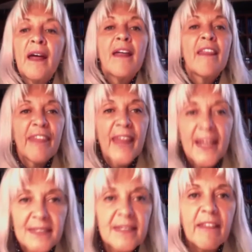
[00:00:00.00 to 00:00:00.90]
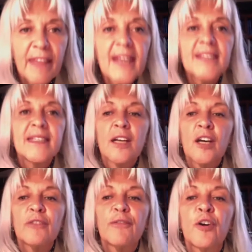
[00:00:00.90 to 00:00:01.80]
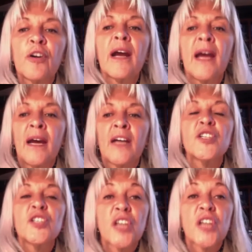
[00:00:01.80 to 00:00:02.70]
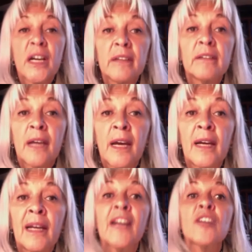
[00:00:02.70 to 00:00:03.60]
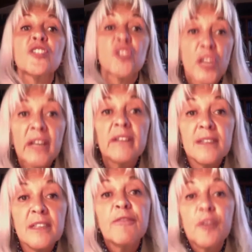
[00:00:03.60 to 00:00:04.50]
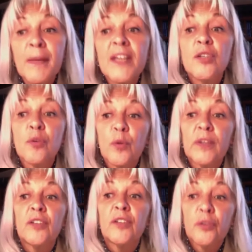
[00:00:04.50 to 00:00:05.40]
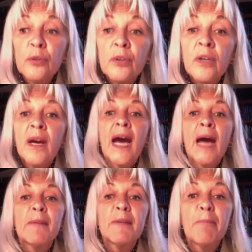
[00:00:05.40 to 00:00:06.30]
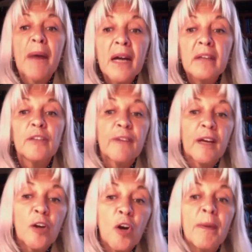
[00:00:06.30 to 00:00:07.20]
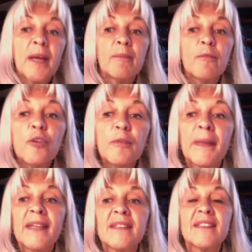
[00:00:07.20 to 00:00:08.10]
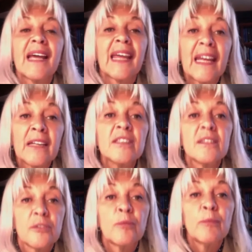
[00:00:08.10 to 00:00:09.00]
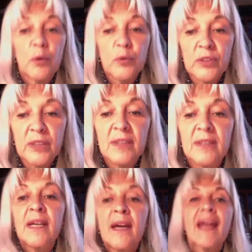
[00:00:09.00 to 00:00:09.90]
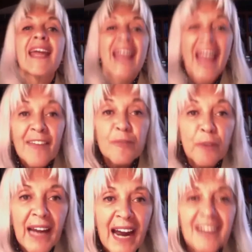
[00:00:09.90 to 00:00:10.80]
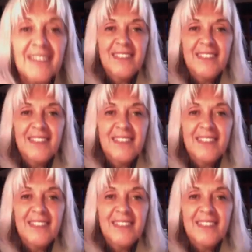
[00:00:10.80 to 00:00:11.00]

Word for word: thanks thanks a lot for uh, shared uh, let us share this information with you and be part of the global movements against thrombosis kind regards